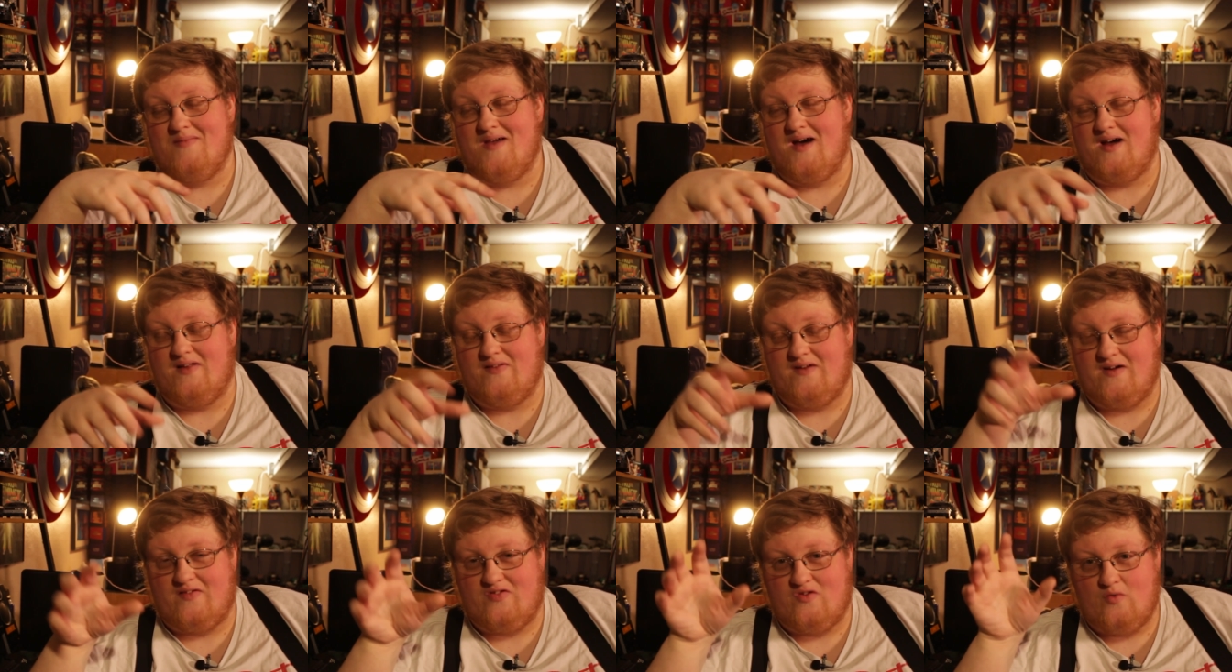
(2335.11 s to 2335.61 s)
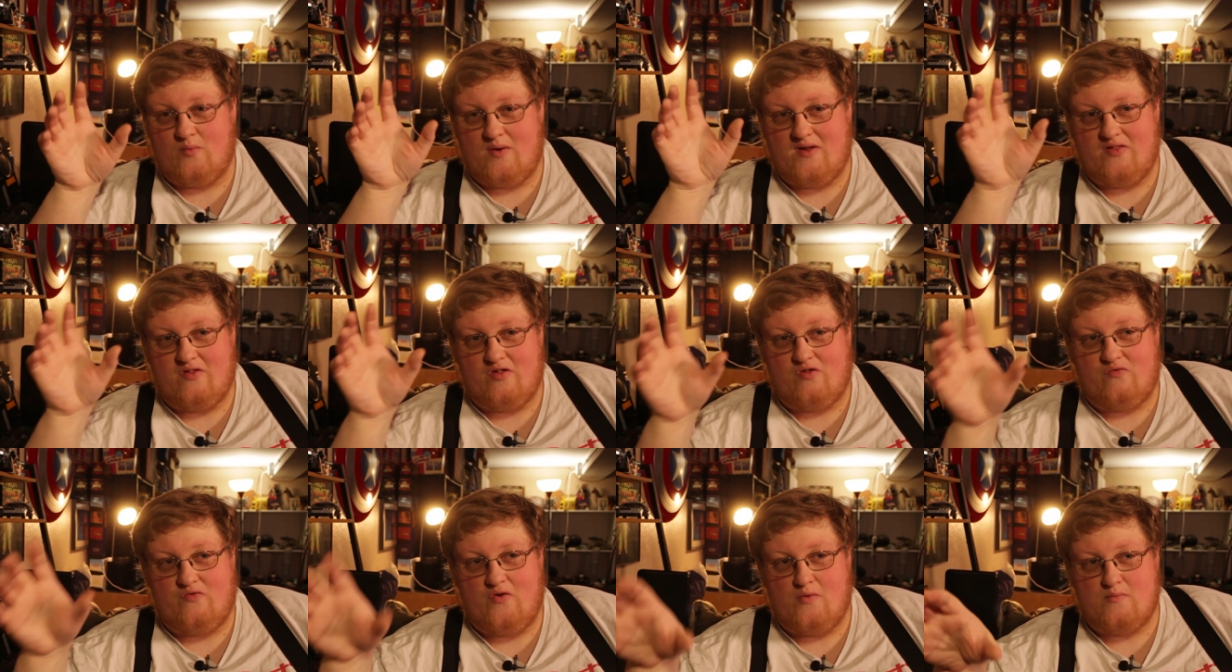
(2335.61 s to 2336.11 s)
I like the way
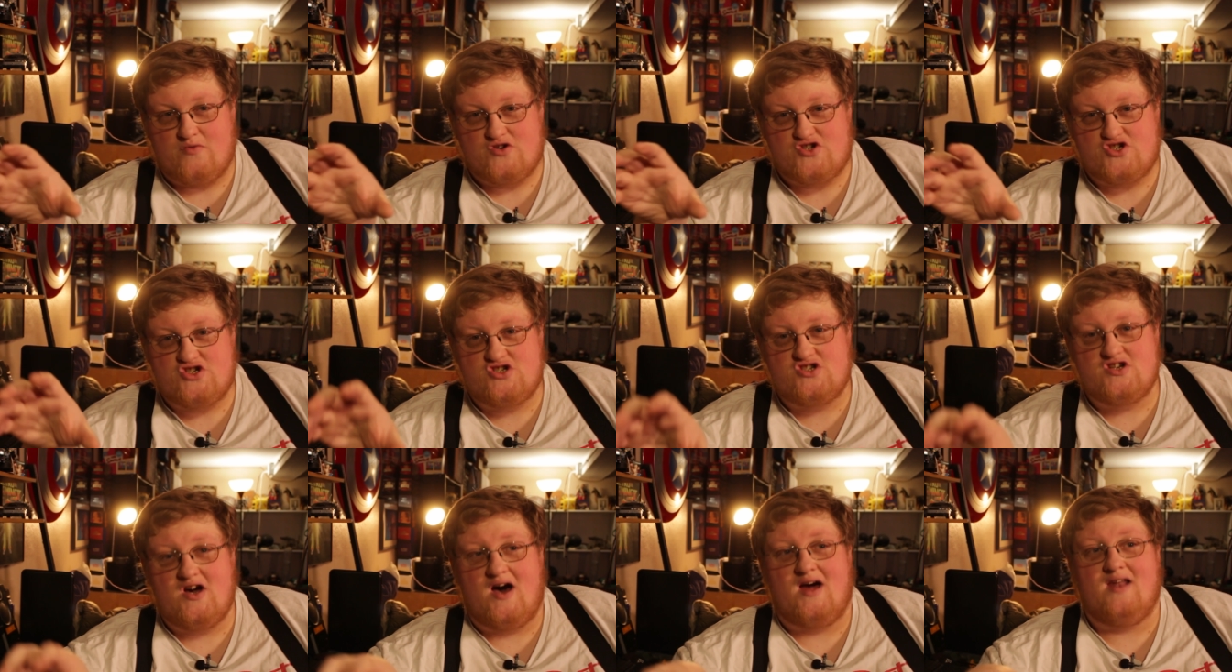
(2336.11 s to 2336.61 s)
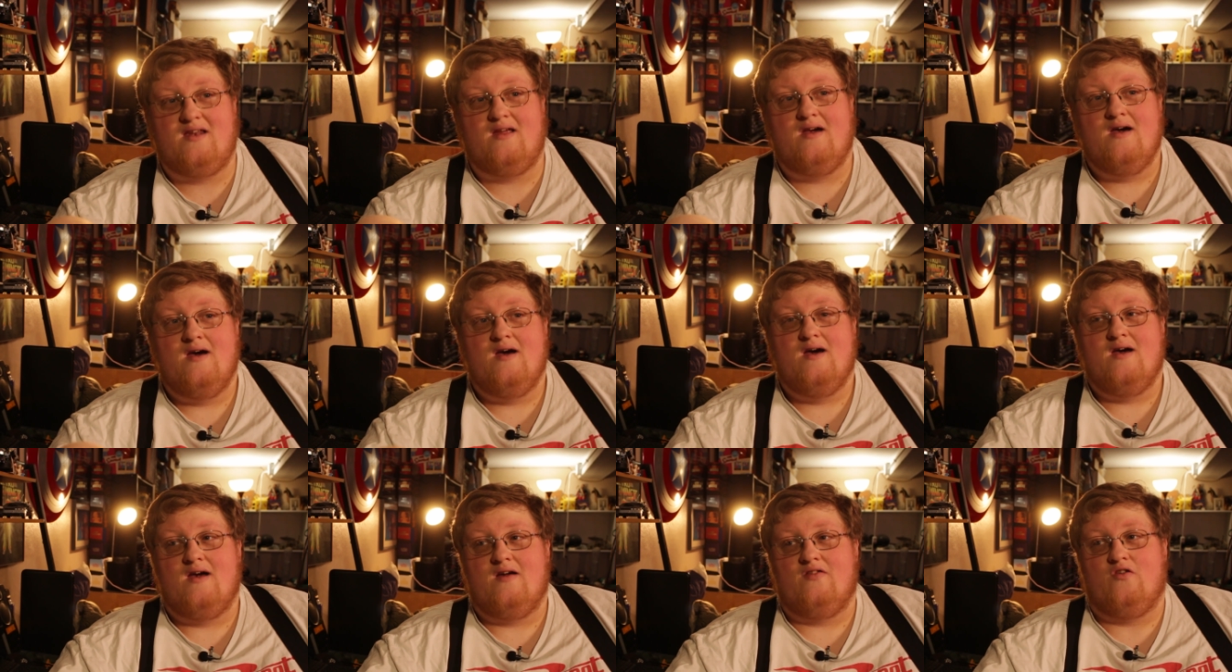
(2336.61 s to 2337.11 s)
this film was shot,
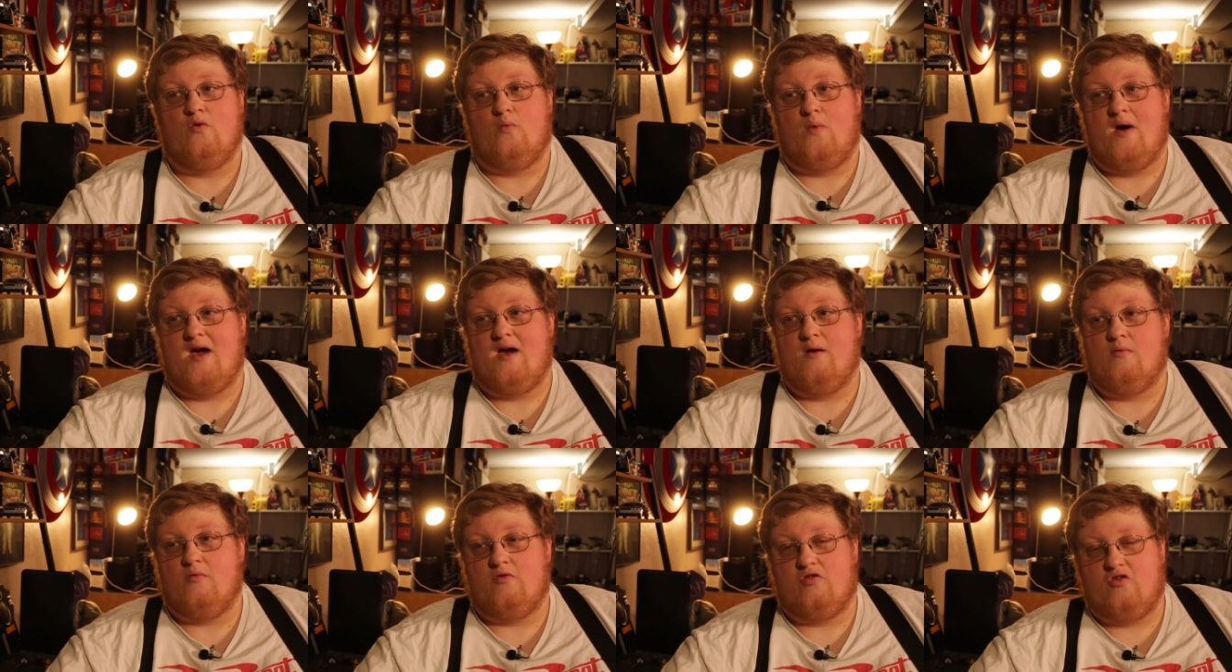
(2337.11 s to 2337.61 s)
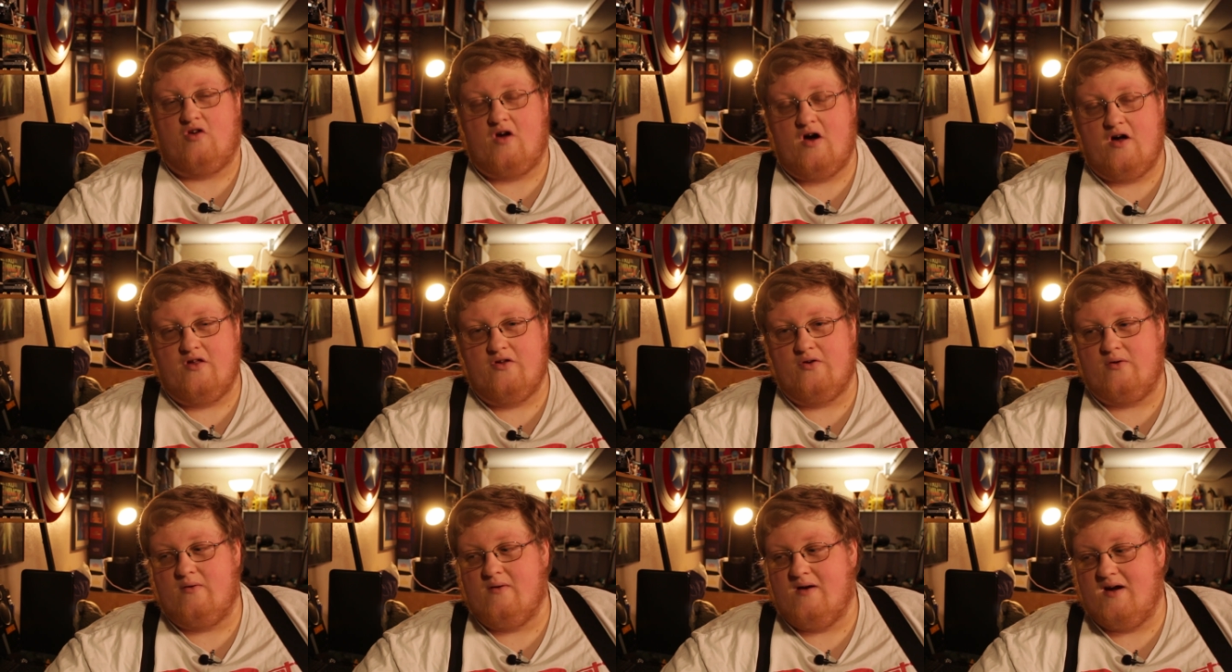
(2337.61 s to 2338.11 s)
the way it was
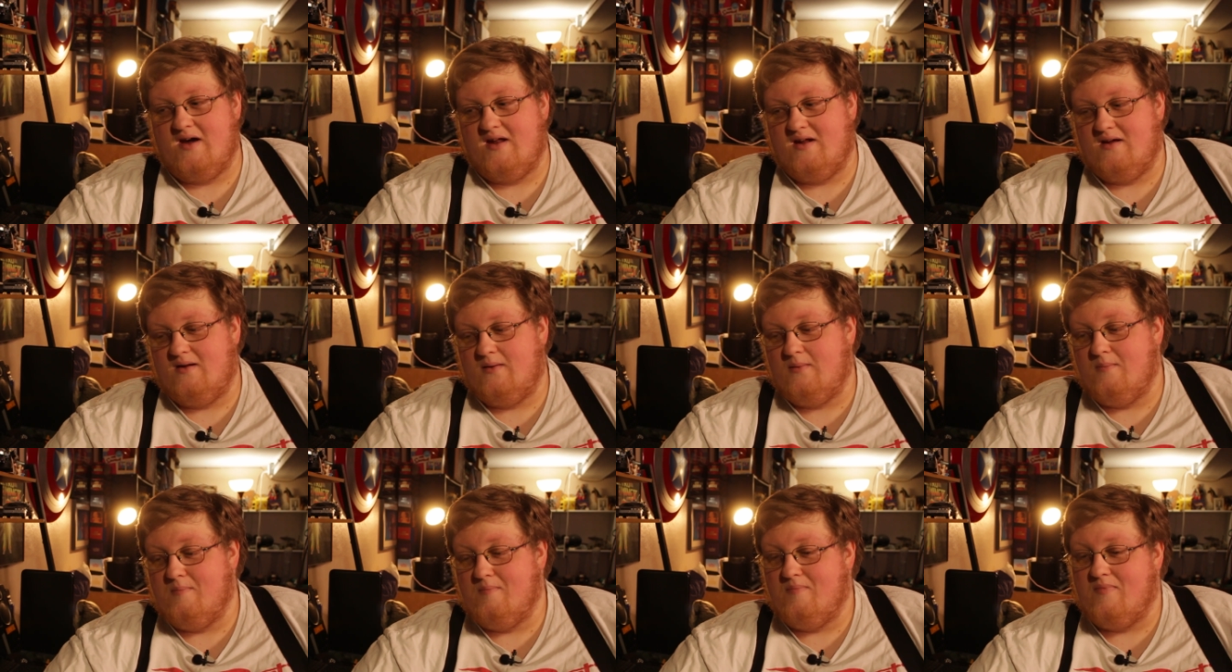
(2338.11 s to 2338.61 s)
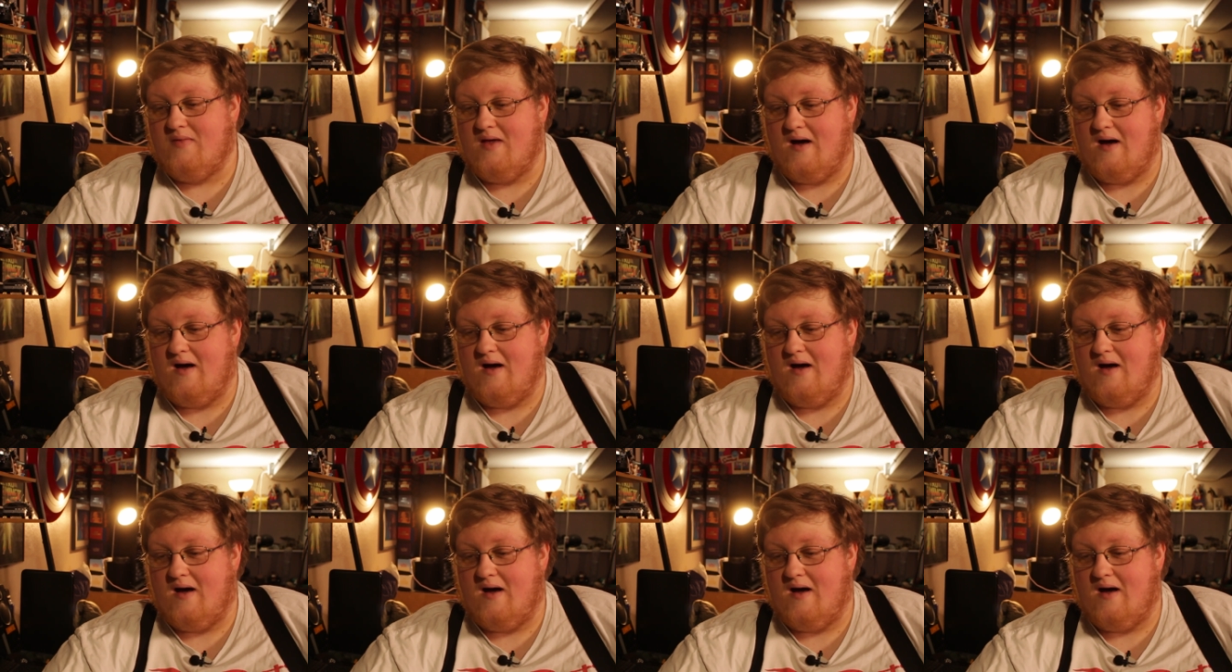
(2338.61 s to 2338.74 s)
color graded.